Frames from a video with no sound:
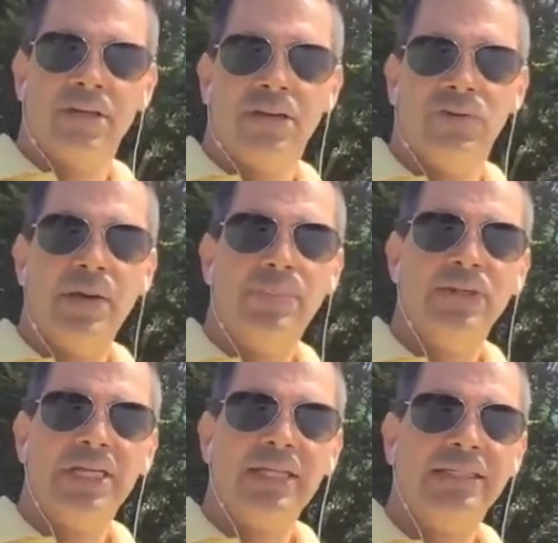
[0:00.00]

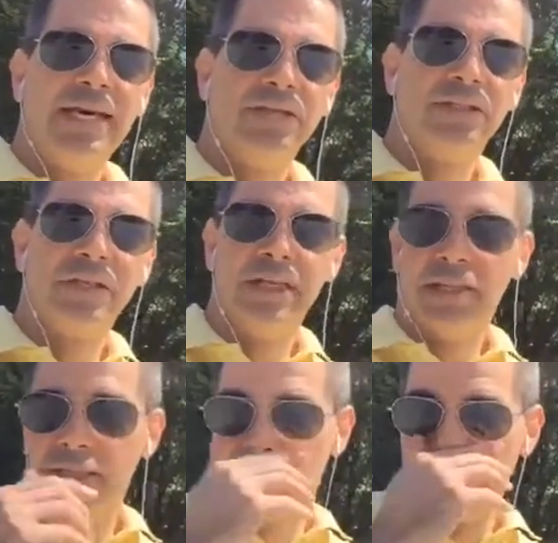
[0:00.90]
represents actually
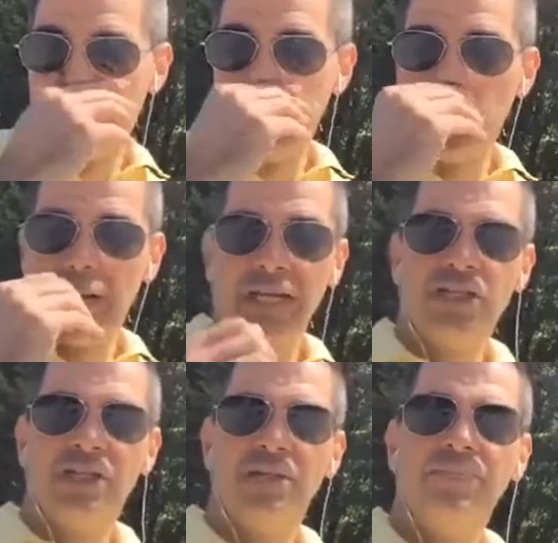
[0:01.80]
the
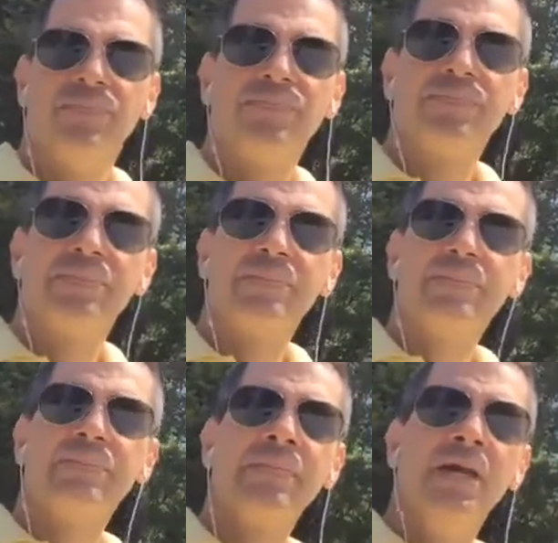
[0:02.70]
liberation
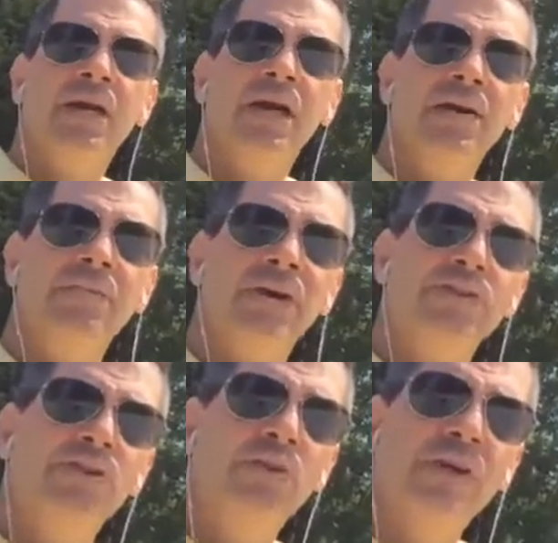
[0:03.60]
of the
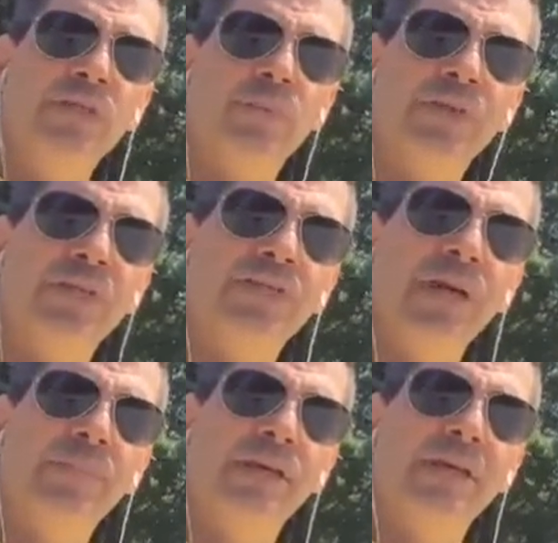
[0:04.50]
Soviets. Put this
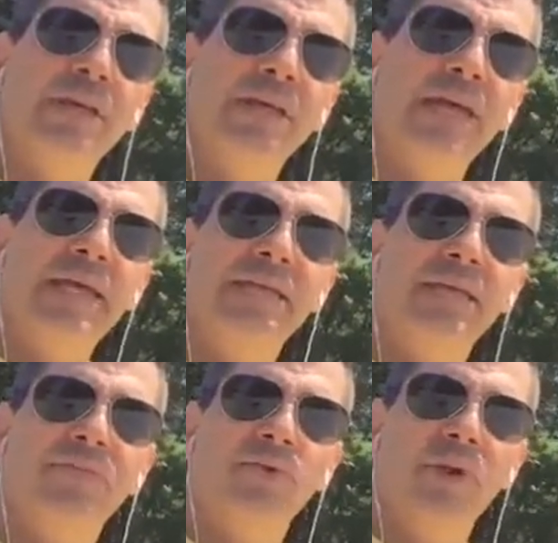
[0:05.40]
up in
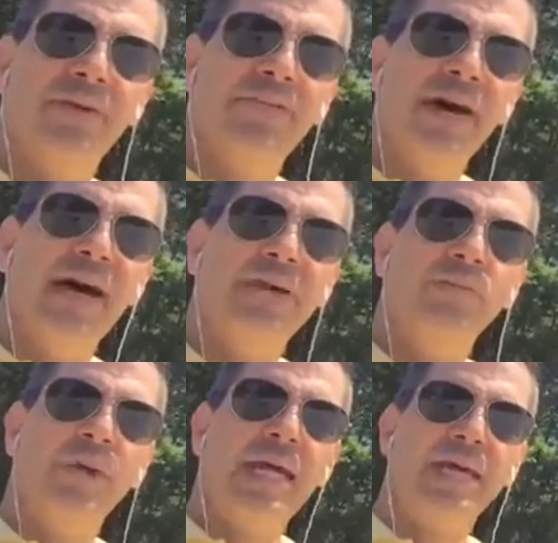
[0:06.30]
1945
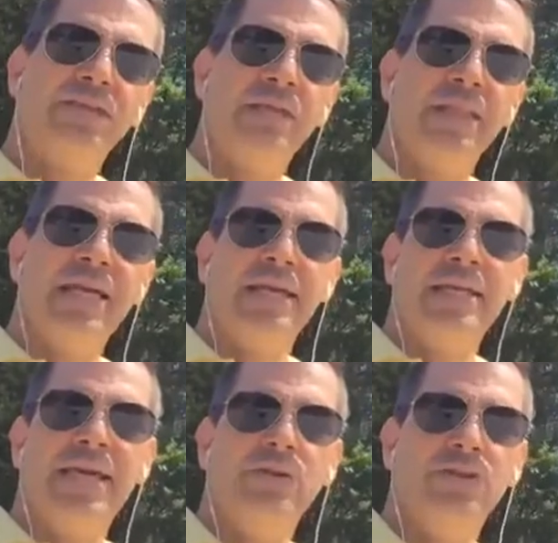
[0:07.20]
when actually they
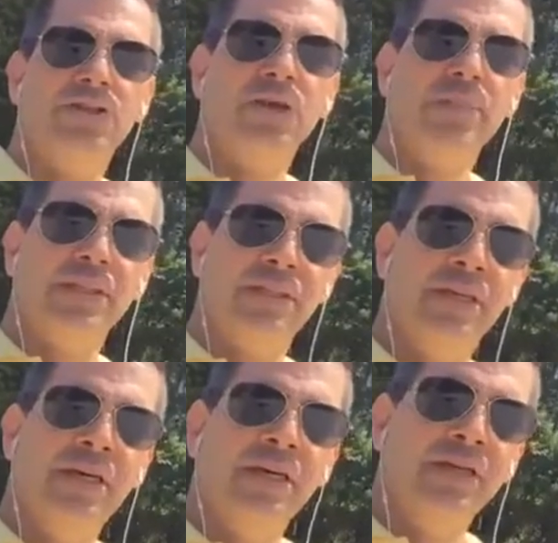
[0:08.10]
kicked out the Germans.
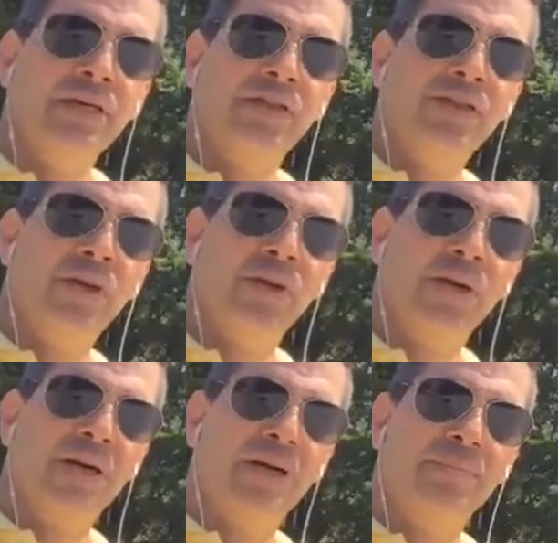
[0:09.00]
So,
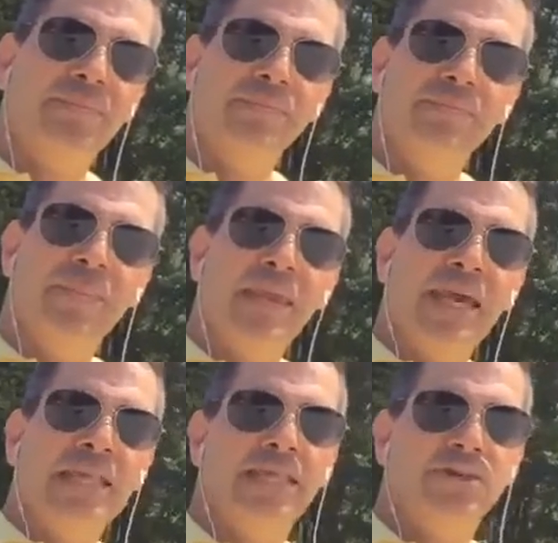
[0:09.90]

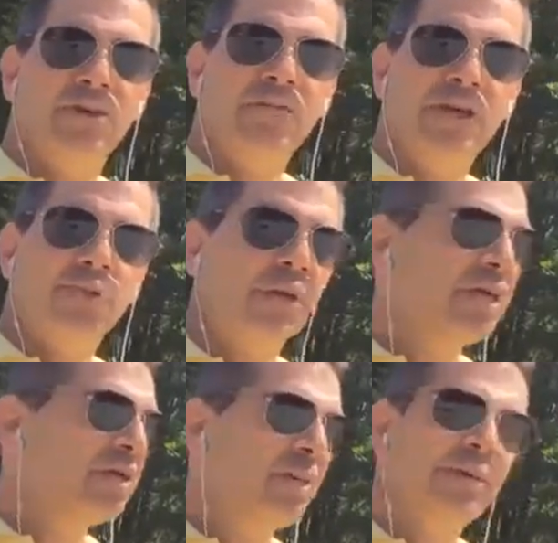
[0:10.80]
and then the Soviets were
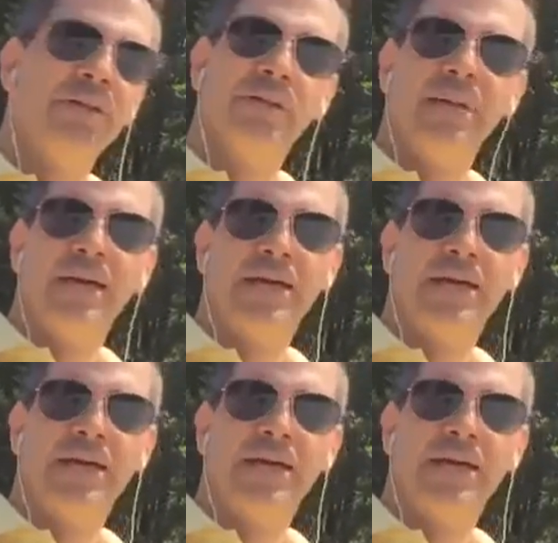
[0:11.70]
here up until about